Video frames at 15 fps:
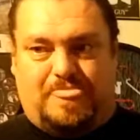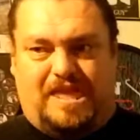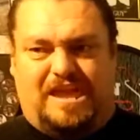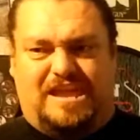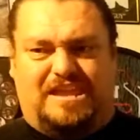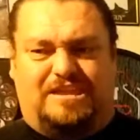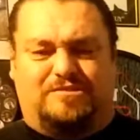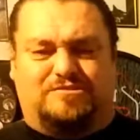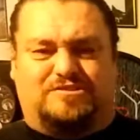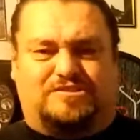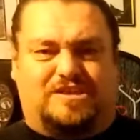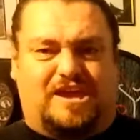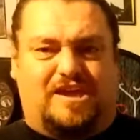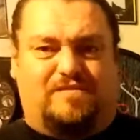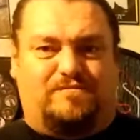And he was
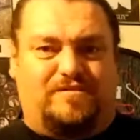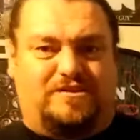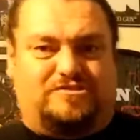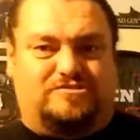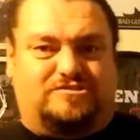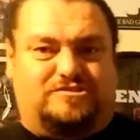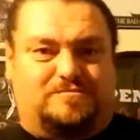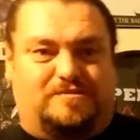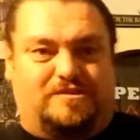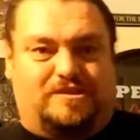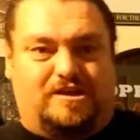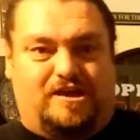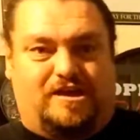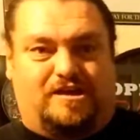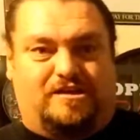kind of featured some of
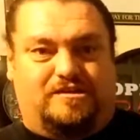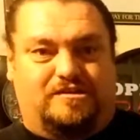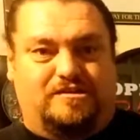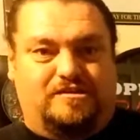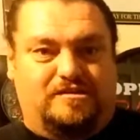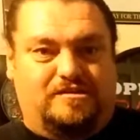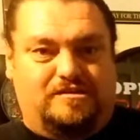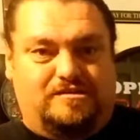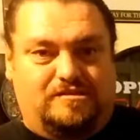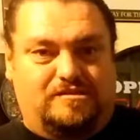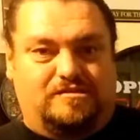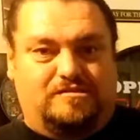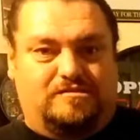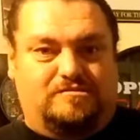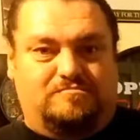the
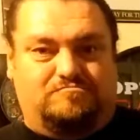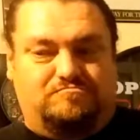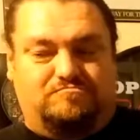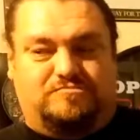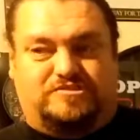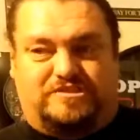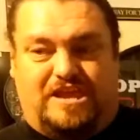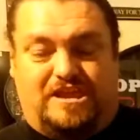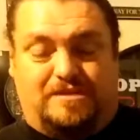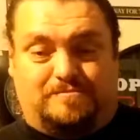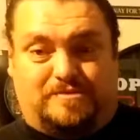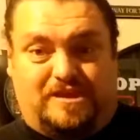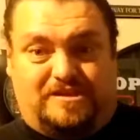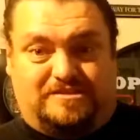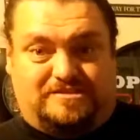stand-up
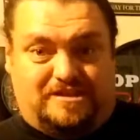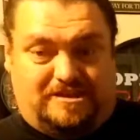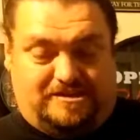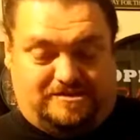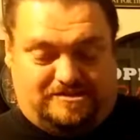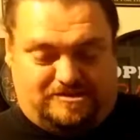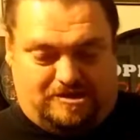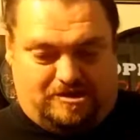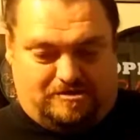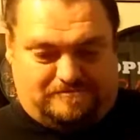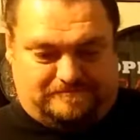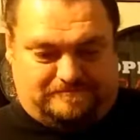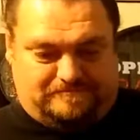things that he's done.